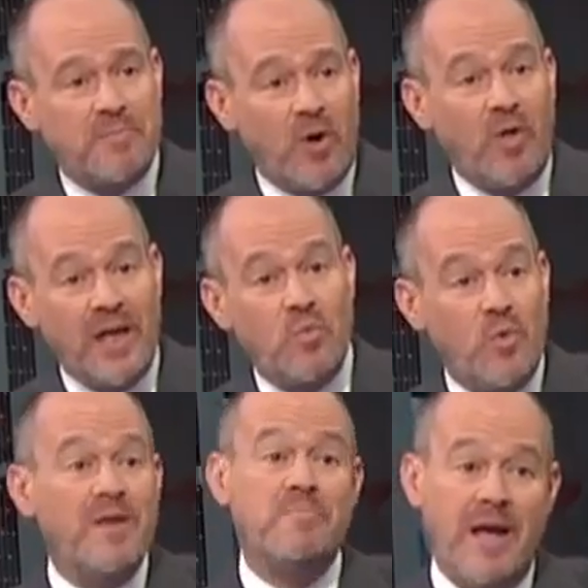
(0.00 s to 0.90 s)
Bowl and
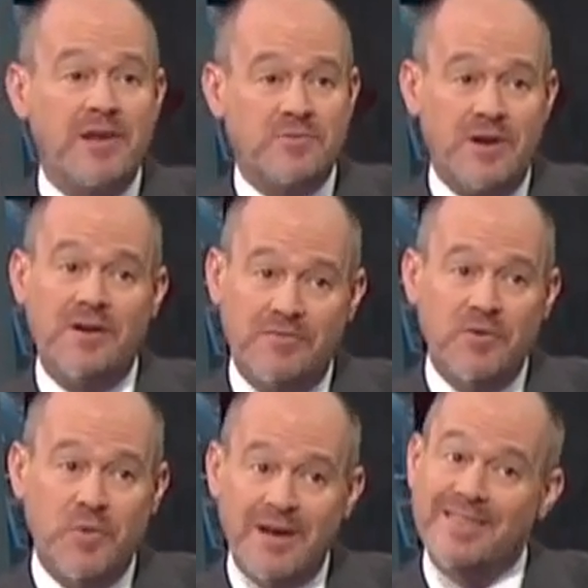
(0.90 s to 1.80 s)
win Patriot of the
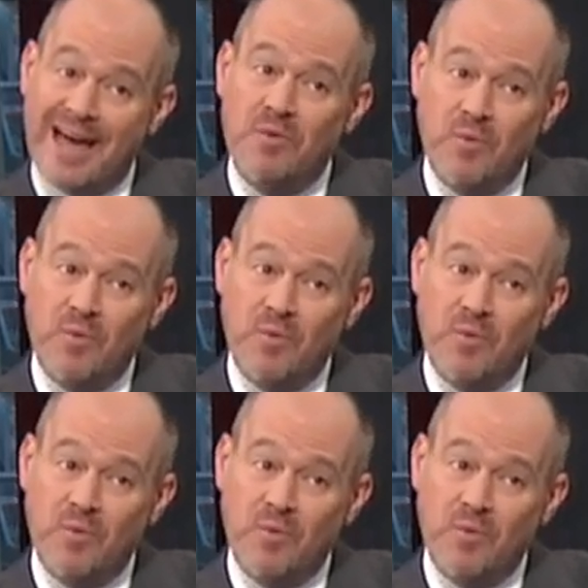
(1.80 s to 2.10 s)
Week that